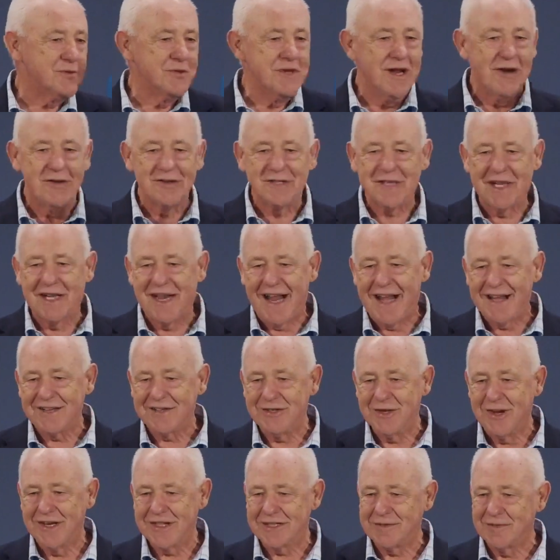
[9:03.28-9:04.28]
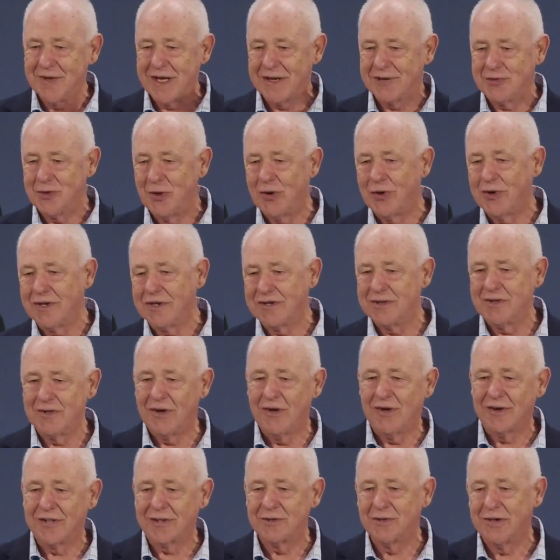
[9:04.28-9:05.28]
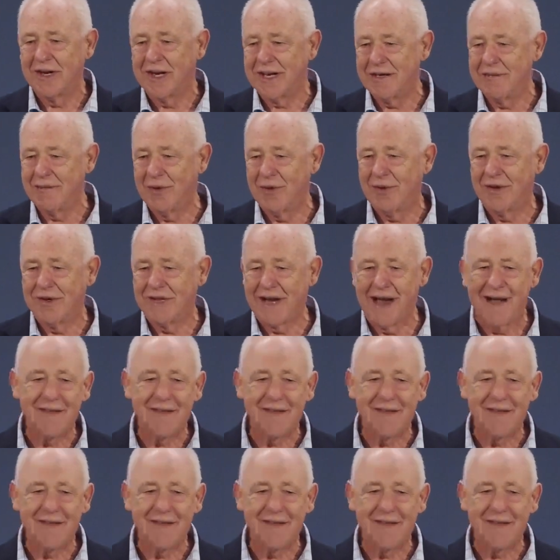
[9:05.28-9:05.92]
know, said last night, somebody talking too long is all getting boring.